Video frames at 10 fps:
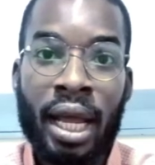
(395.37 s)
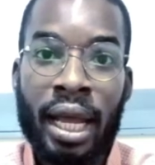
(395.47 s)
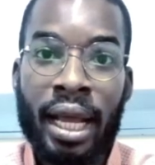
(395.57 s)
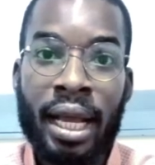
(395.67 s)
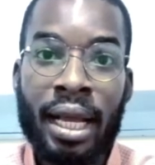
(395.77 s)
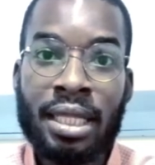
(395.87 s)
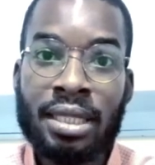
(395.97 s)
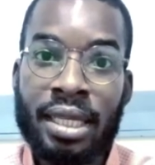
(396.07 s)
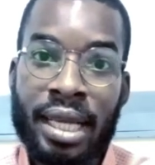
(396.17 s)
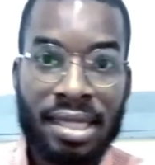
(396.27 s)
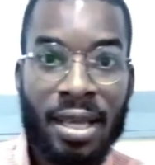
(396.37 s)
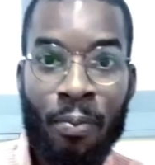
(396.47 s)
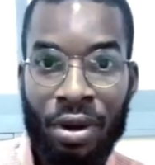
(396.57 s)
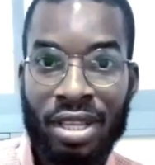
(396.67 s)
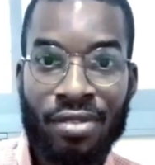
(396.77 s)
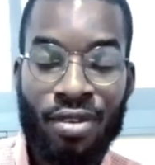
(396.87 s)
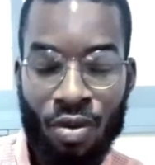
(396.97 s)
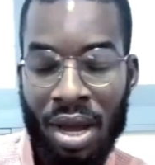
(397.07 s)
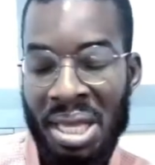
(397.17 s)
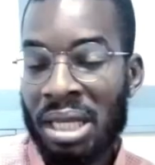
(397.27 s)
and they get separated for a
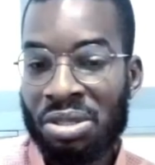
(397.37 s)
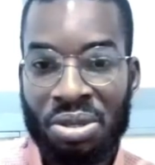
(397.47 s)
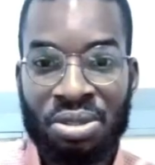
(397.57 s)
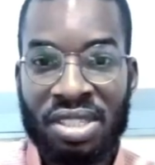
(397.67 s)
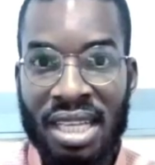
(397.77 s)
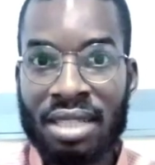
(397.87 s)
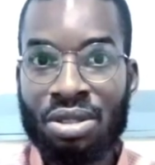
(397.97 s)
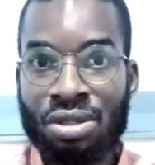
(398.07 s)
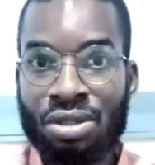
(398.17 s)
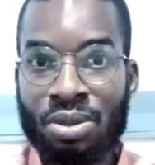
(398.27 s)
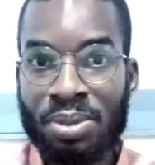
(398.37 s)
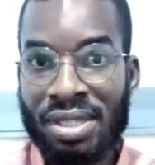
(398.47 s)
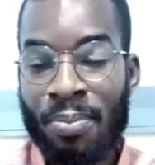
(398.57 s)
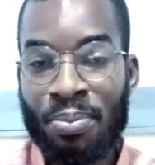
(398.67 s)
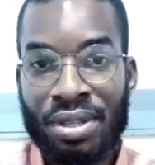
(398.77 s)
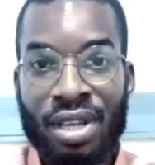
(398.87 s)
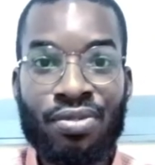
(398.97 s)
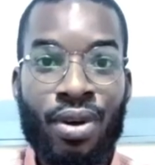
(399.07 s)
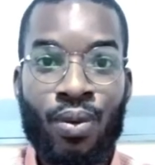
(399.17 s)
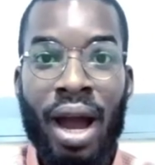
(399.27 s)
while. Yes, you could decide to be separated
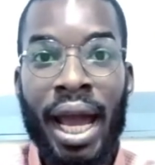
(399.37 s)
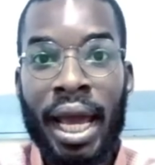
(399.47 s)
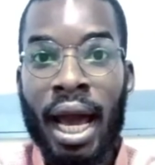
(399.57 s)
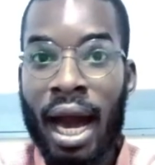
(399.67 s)
for a while.